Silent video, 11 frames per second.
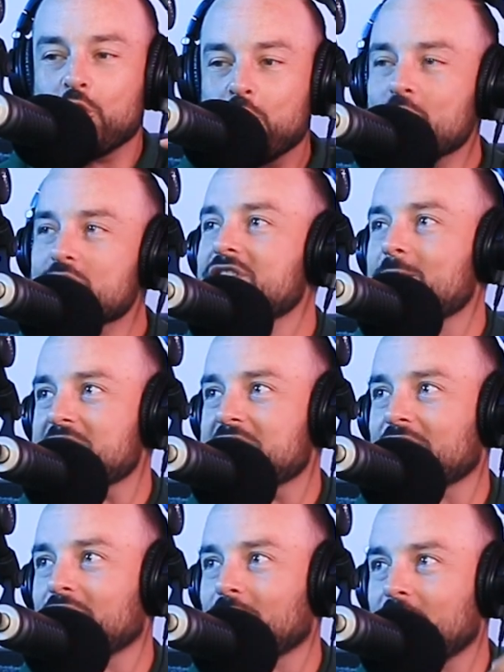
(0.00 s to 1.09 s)
using the
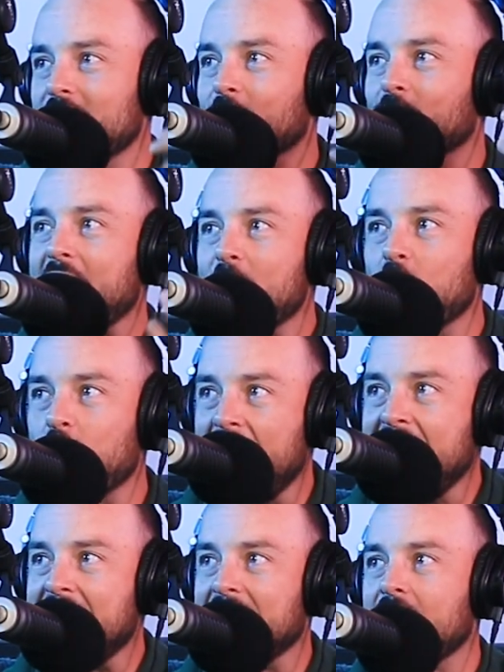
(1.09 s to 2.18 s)
material in the right
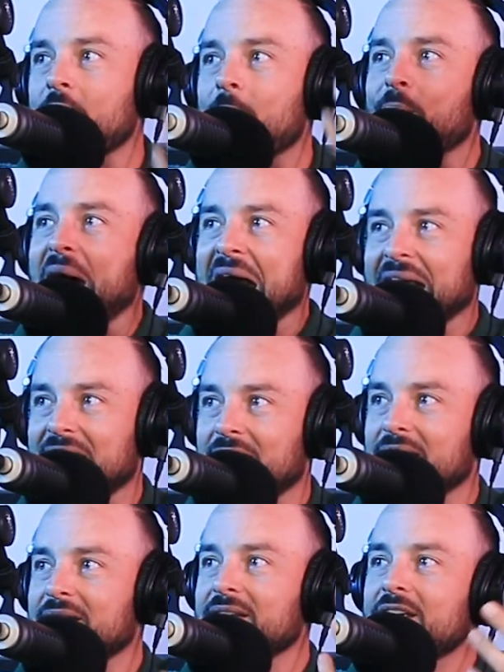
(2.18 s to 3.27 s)
way on the back
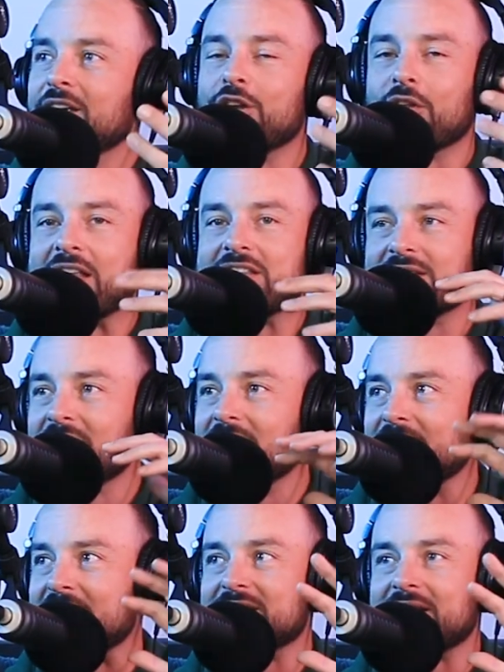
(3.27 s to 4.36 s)
end, you know, that's
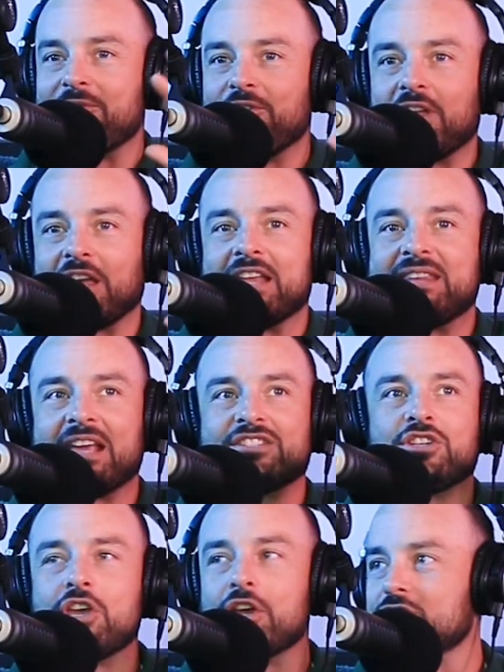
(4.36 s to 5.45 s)
I feel like it takes
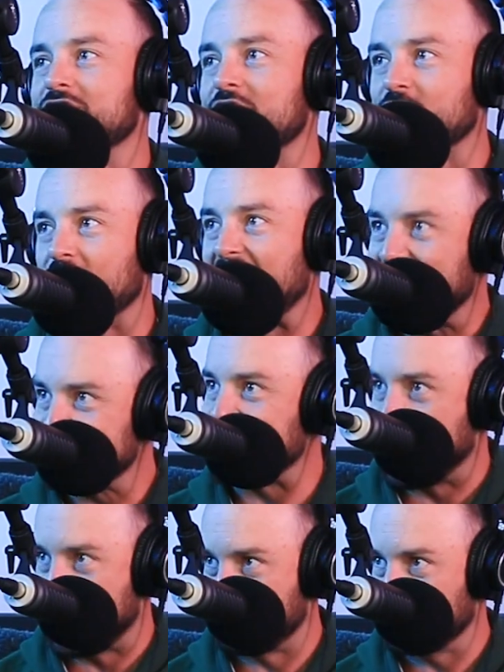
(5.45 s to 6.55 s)
years just for that to
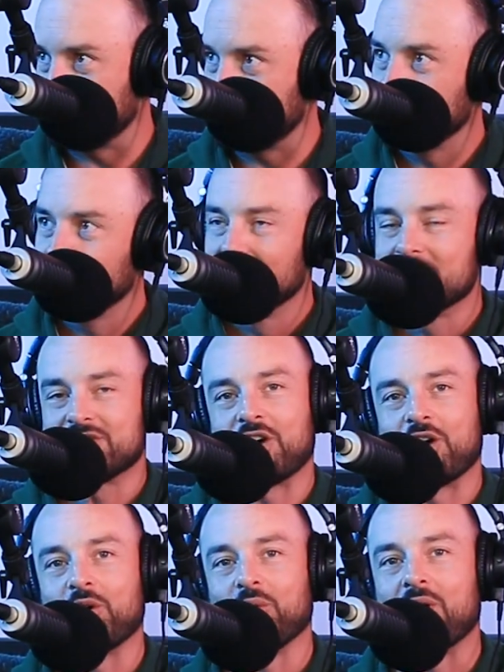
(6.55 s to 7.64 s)
happen.
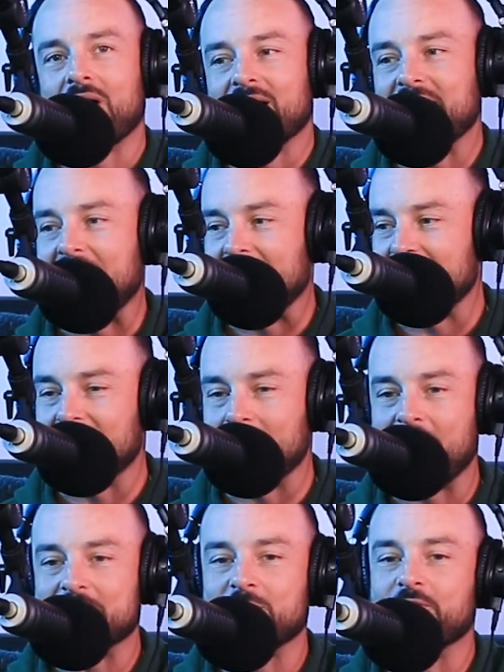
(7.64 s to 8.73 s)
So it
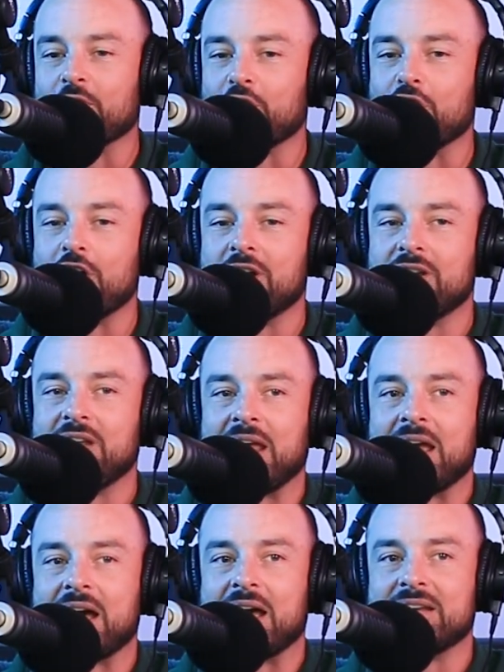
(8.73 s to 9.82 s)
makes me feel good,
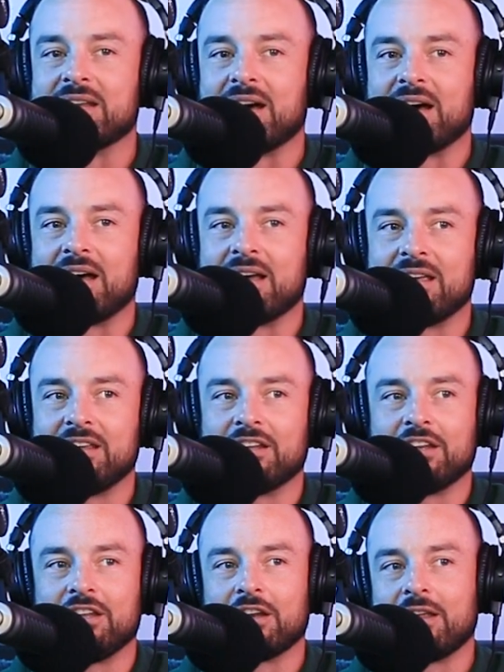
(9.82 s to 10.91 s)
and
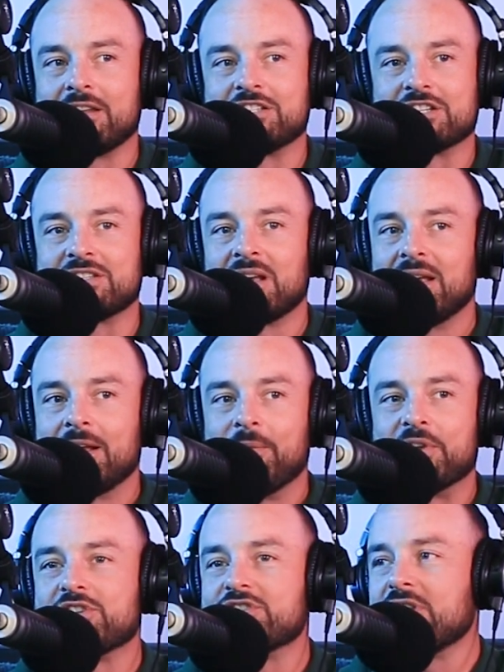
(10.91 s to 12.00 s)
you know, it just,
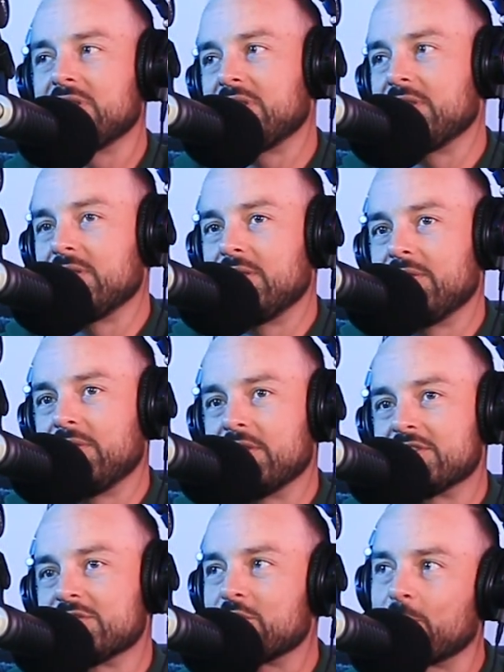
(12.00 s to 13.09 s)
this
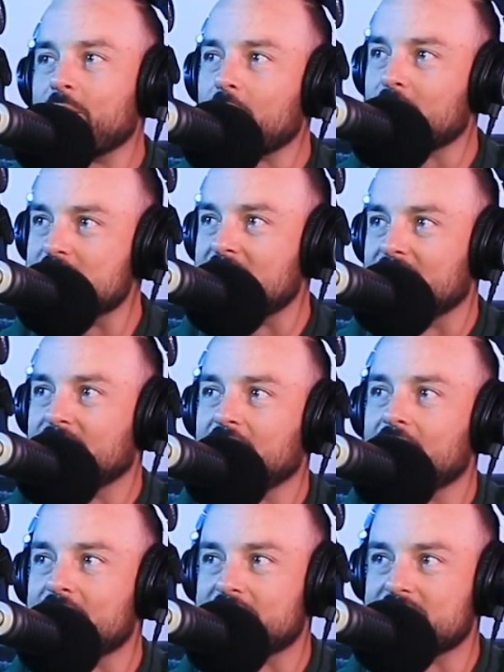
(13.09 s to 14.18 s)
is what the brokerage is. You
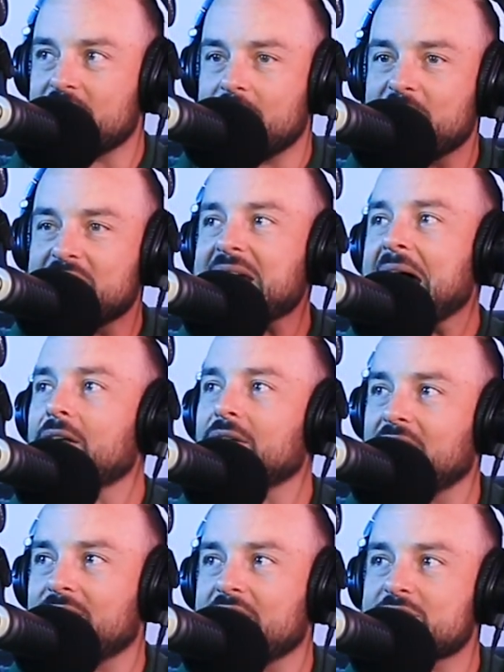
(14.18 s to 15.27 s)
know, this is the
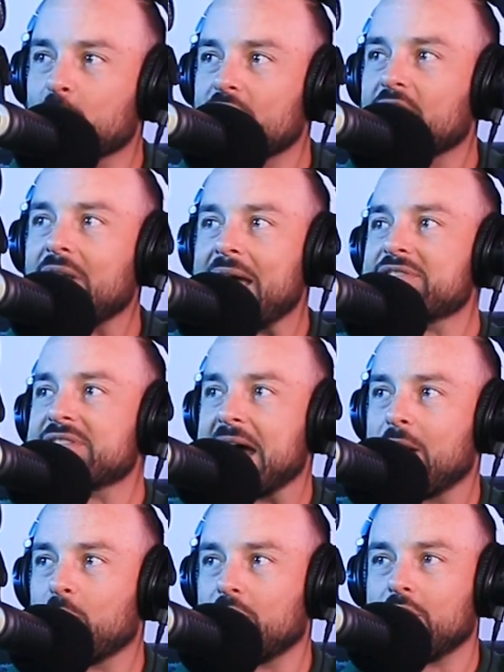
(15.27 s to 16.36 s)
mentality of it. It's more of a
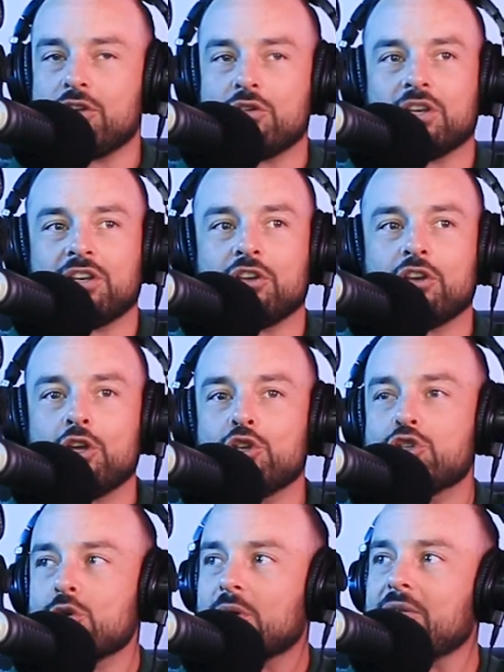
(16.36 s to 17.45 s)
lifestyle where you can
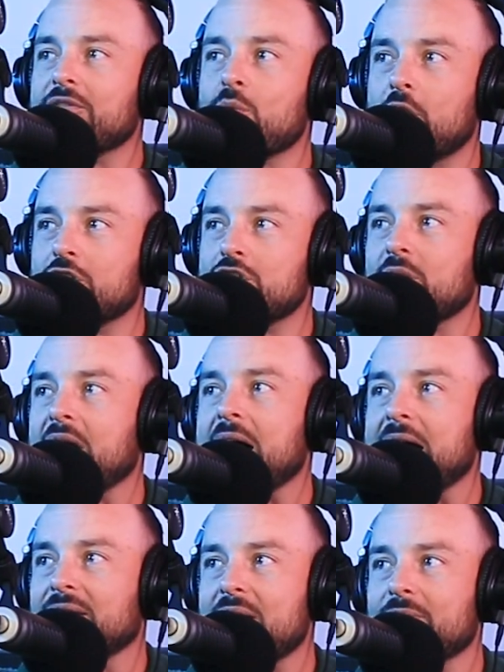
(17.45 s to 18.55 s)
do whatever you want to do at a
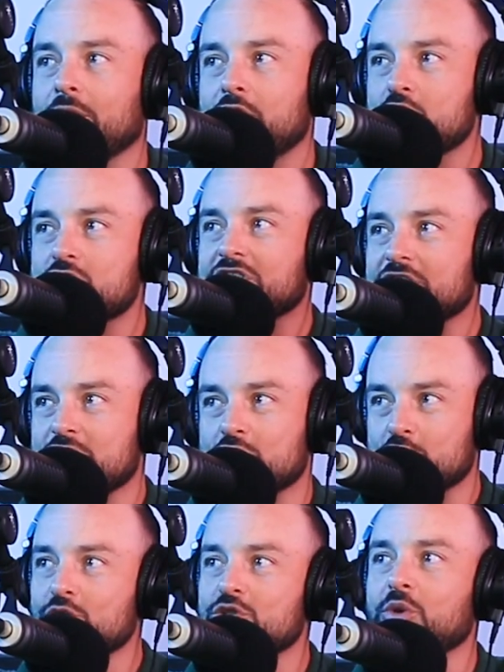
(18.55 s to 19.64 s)
high level. You just get to
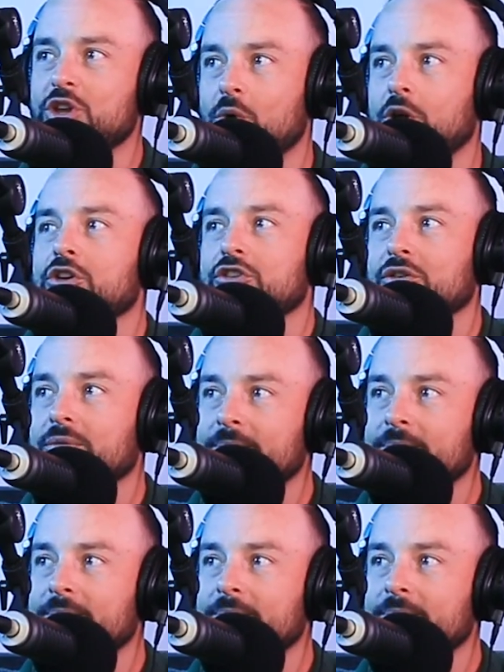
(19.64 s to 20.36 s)
choose what you want to do.